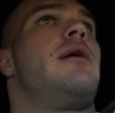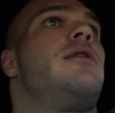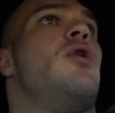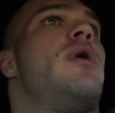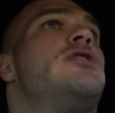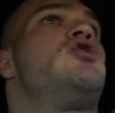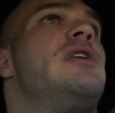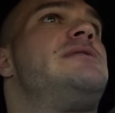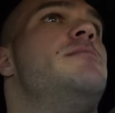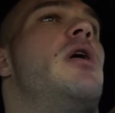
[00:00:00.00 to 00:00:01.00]
You know, and I
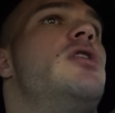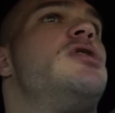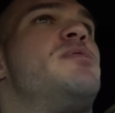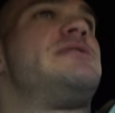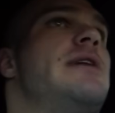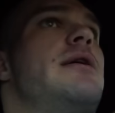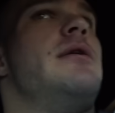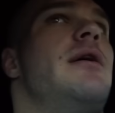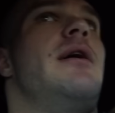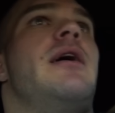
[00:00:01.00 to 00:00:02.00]
trust him
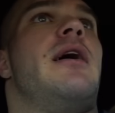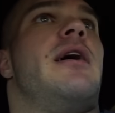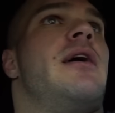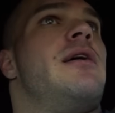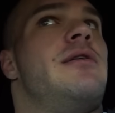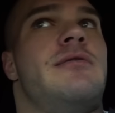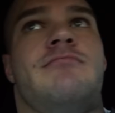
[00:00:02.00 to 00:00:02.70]
100%. And